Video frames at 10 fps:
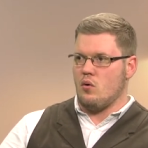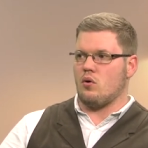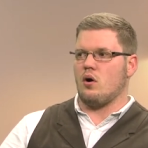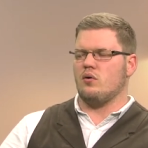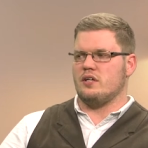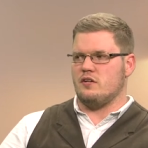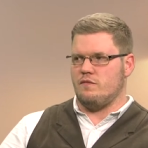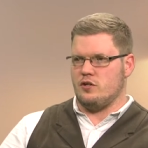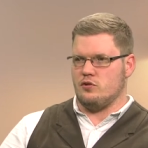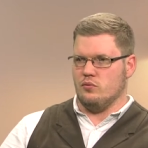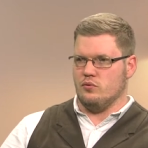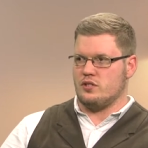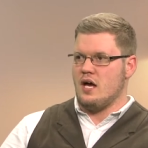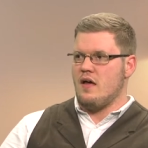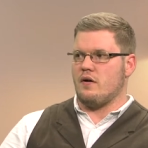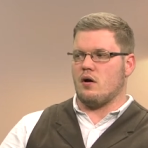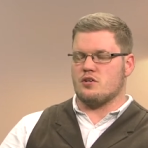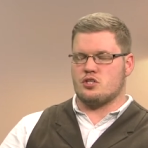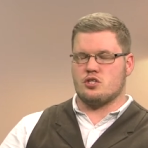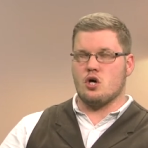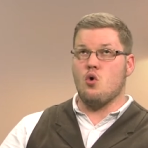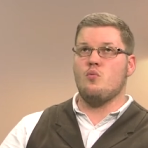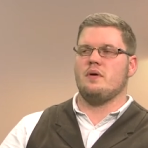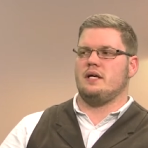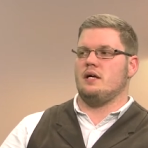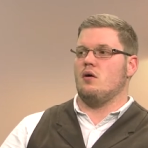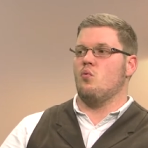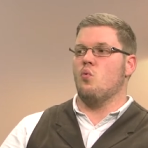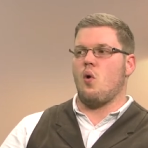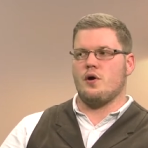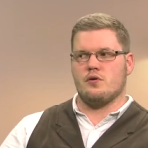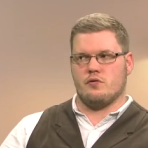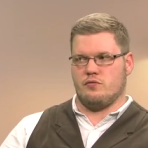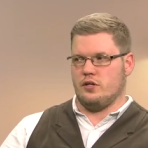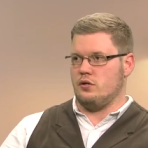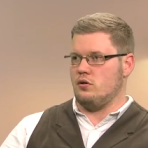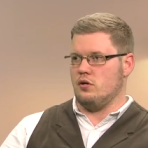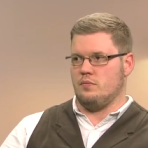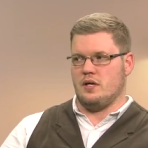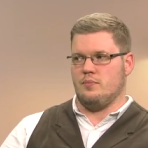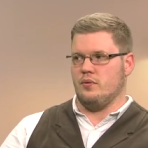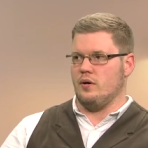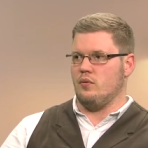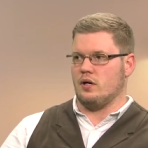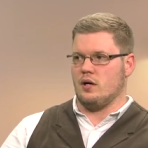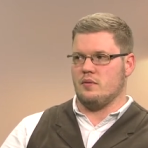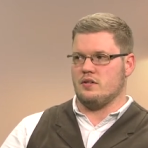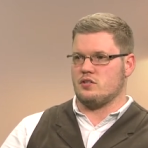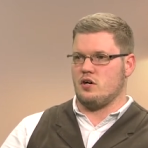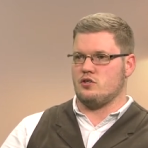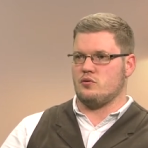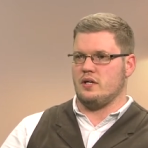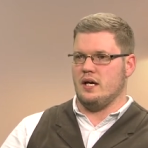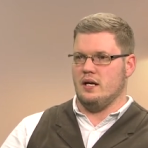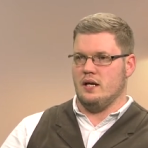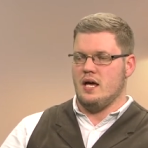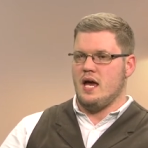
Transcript: We're all individuals. There are so many wonderfully good people that want to come to this country and,